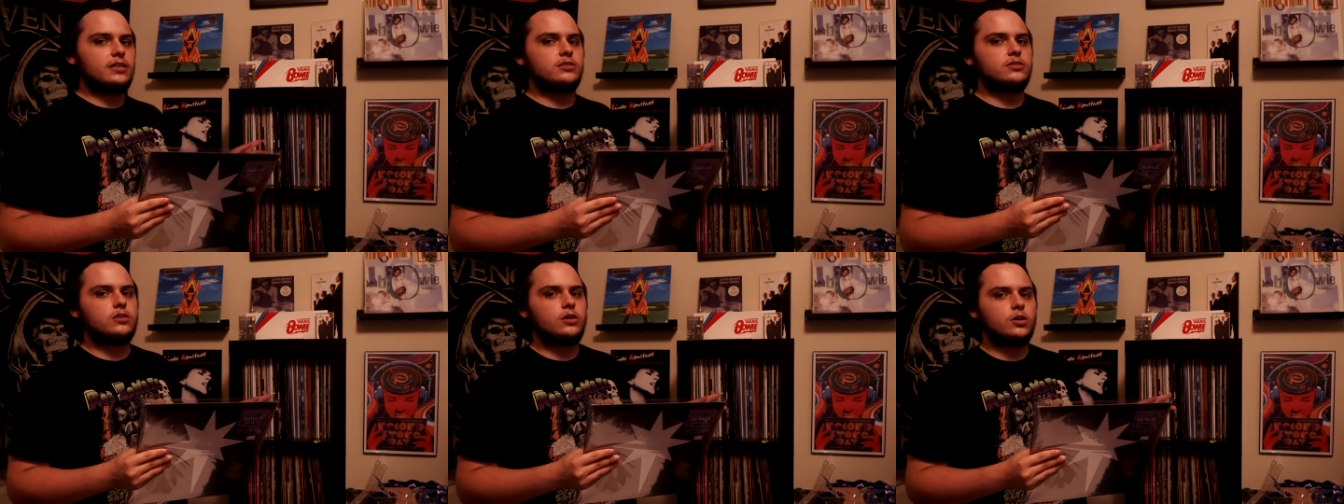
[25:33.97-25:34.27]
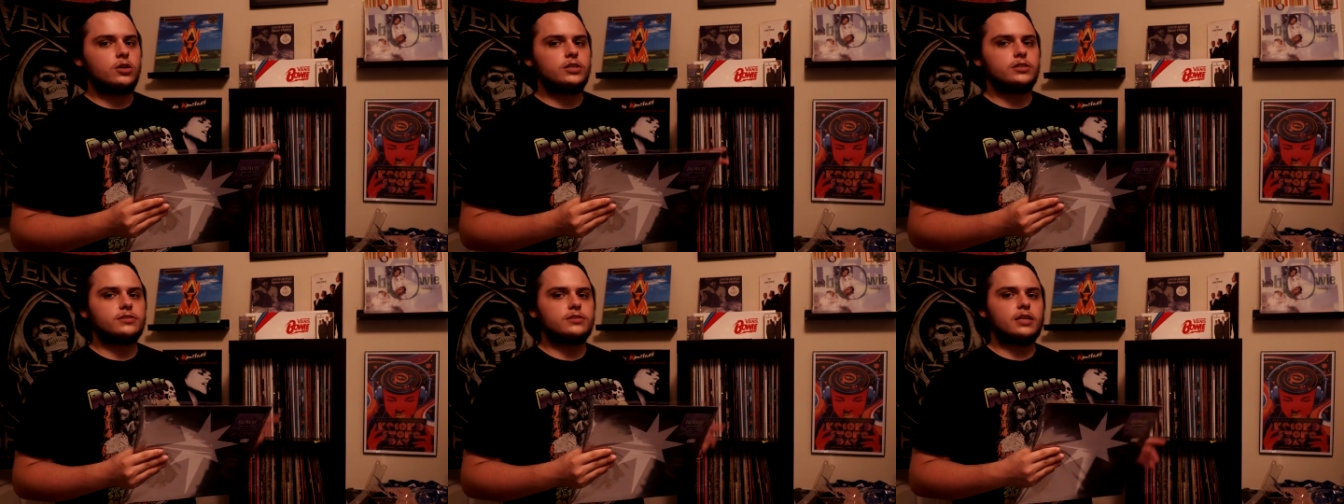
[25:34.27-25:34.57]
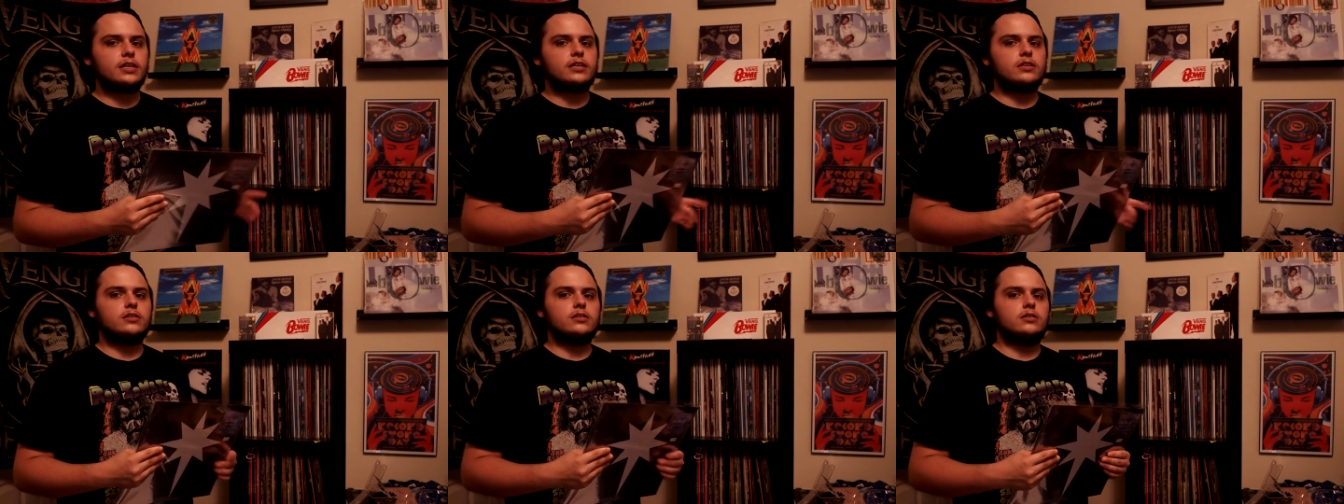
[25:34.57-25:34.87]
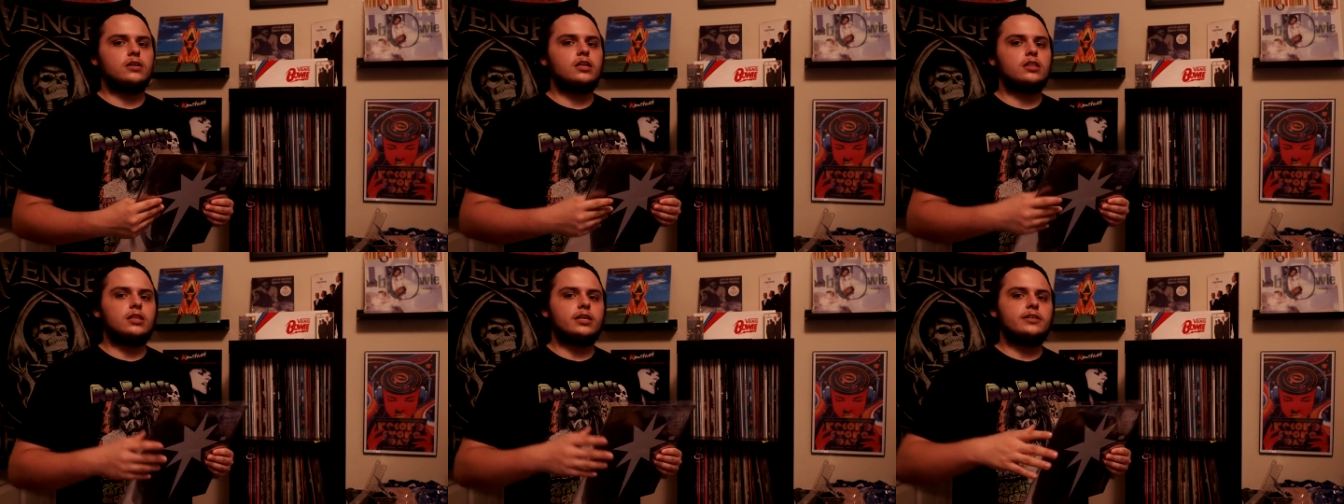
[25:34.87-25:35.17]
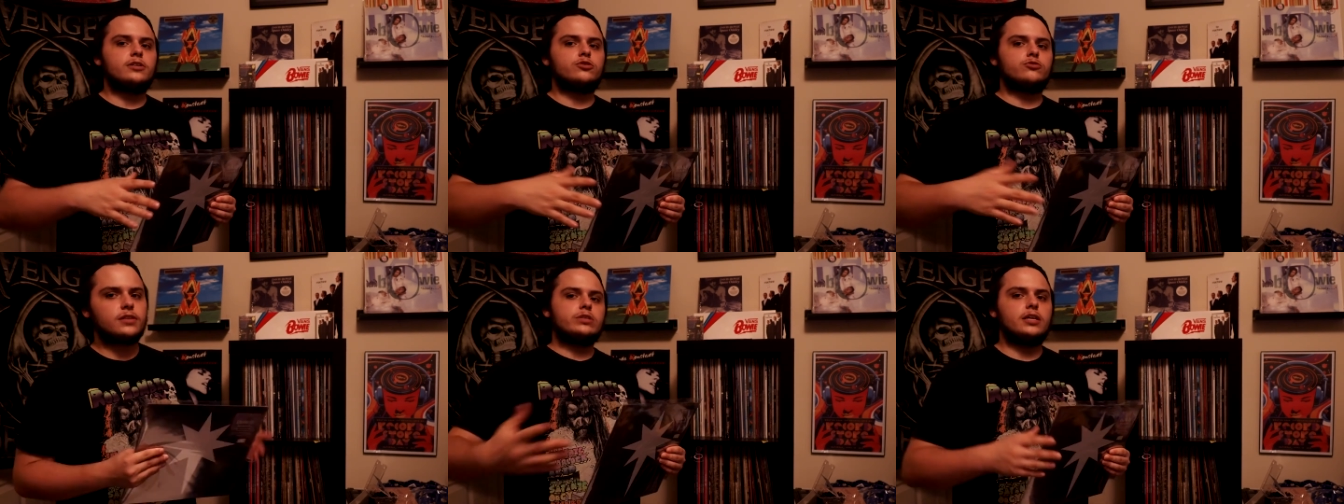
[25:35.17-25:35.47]
Star is like a
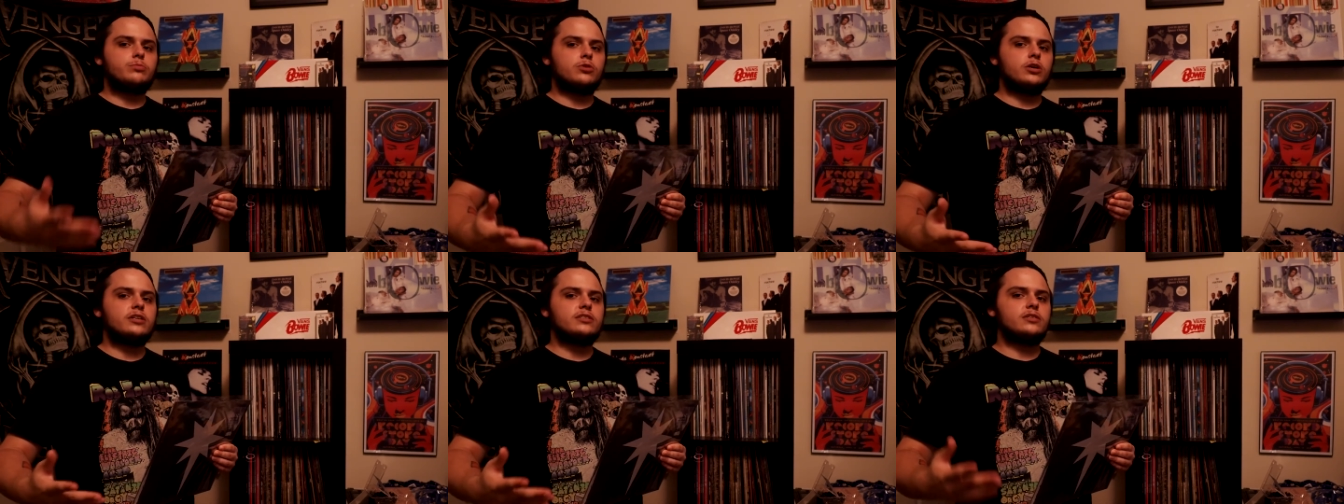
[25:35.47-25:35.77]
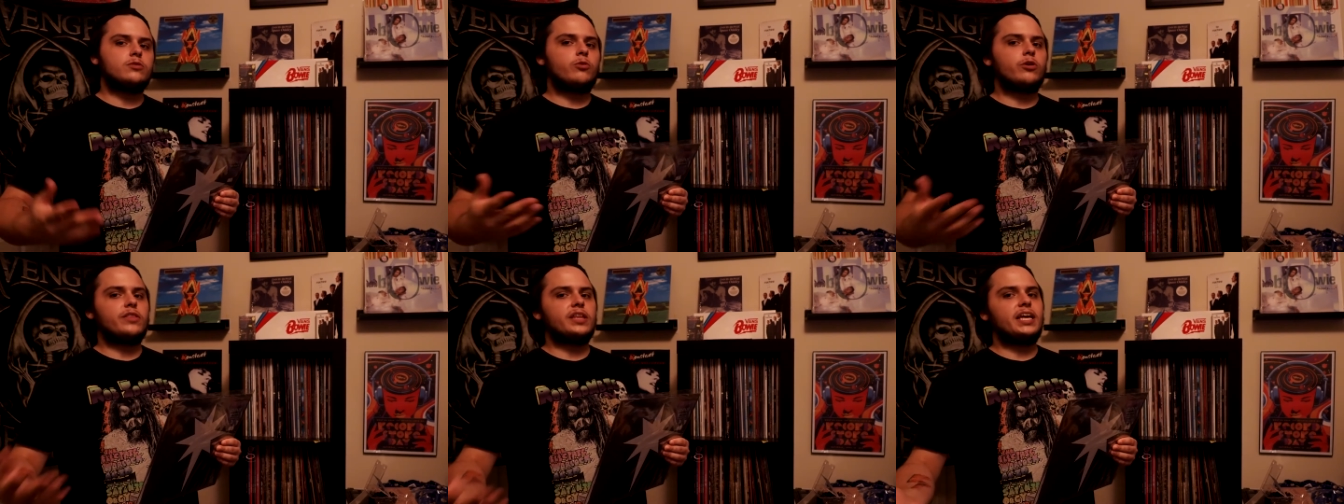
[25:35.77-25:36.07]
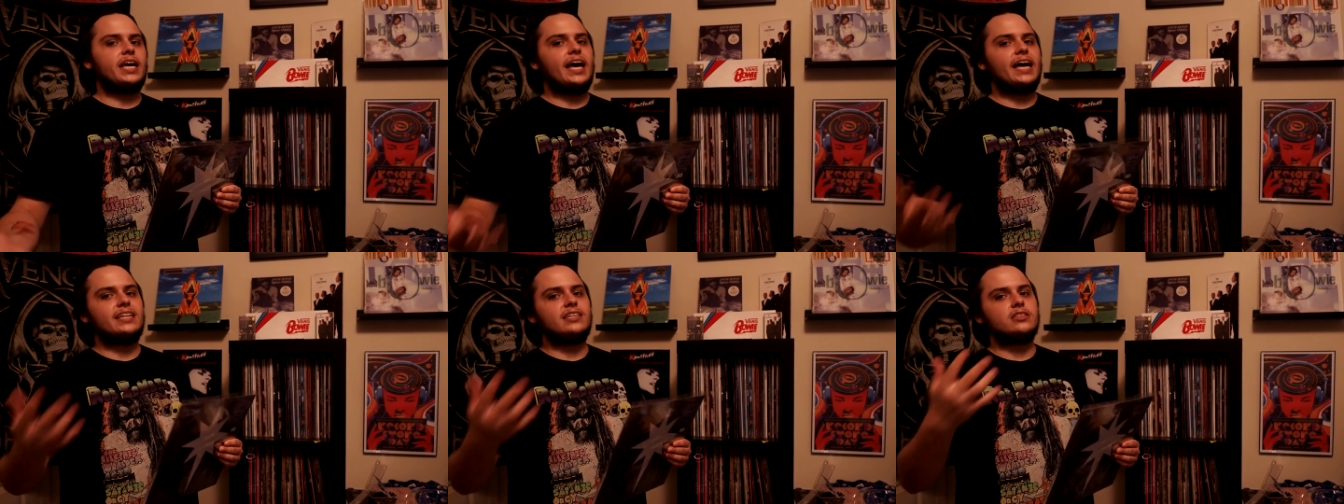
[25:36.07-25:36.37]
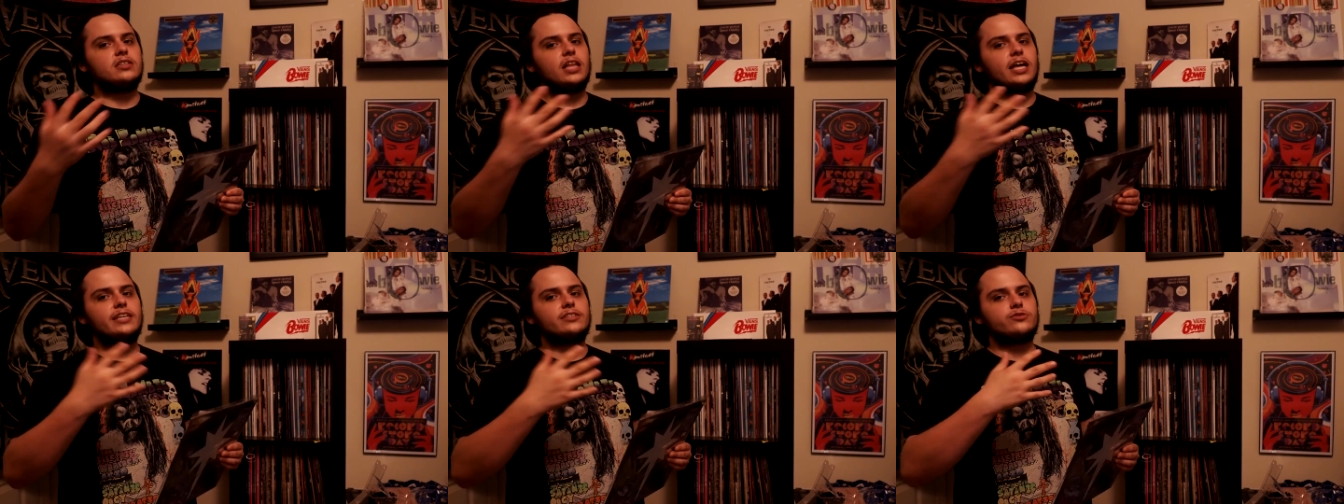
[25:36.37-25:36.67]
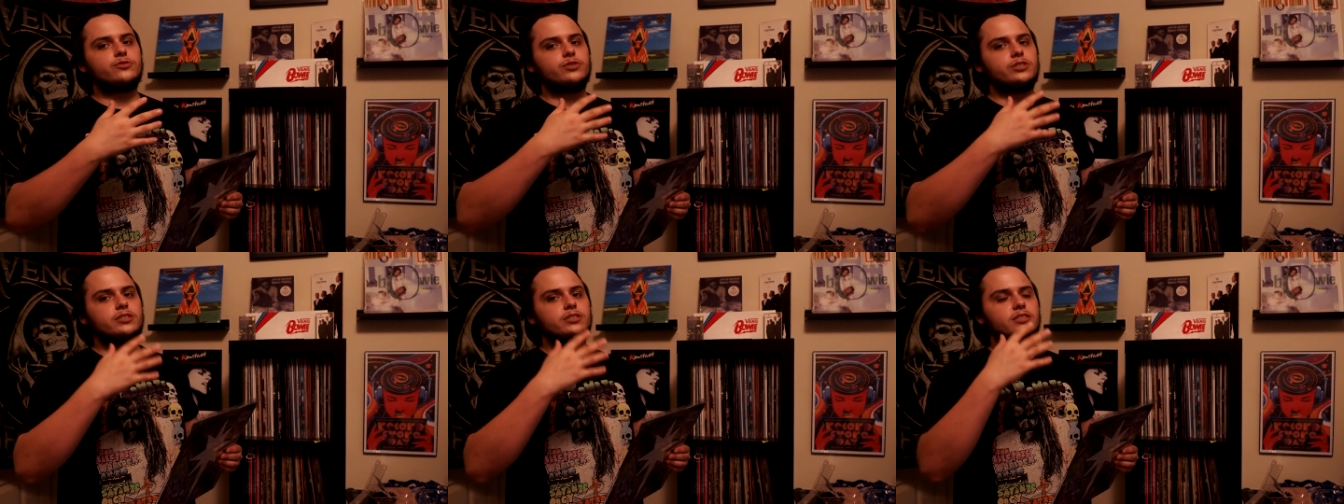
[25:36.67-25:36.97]
later repressing where they added
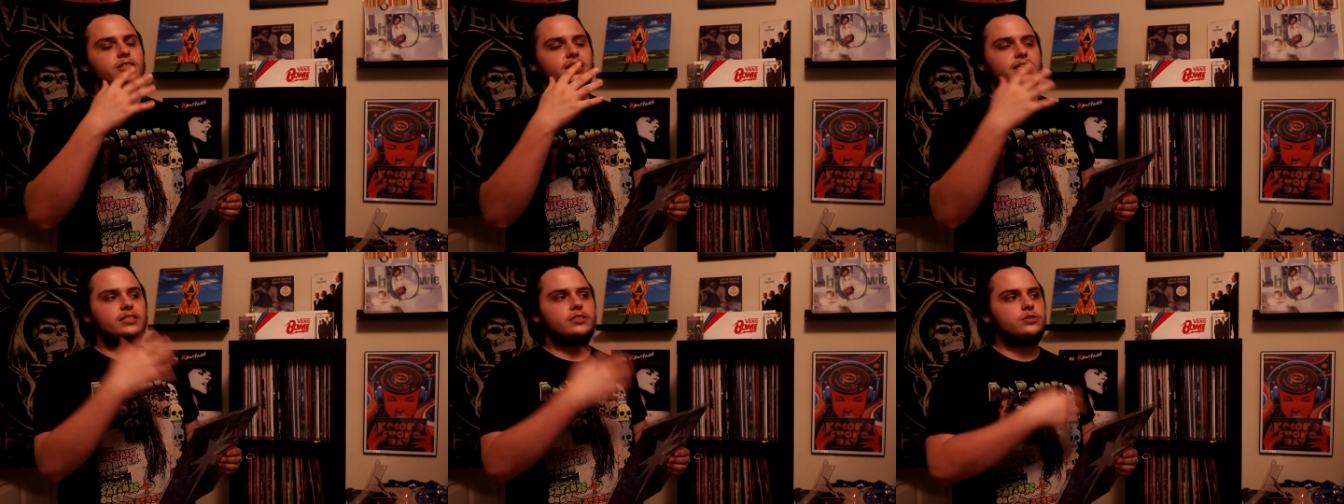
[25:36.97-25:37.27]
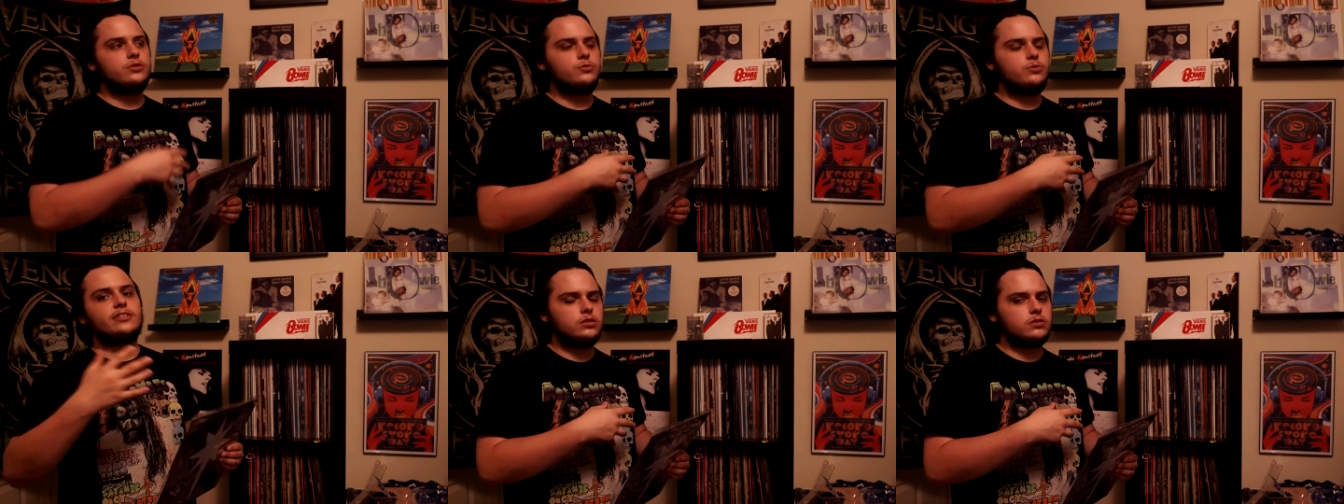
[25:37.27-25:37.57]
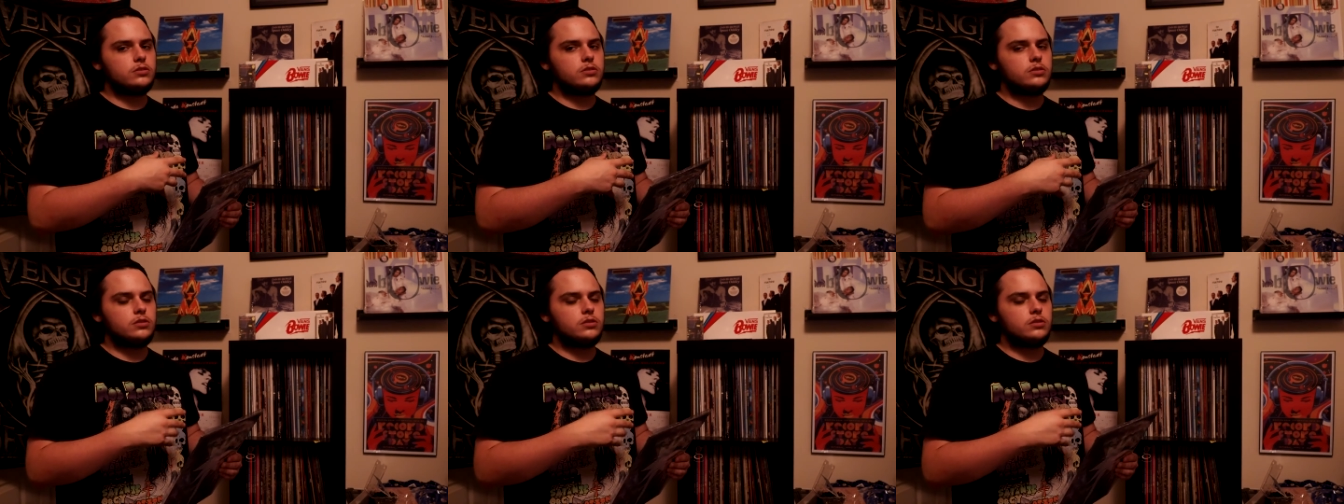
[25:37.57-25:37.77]
Lazarus into it.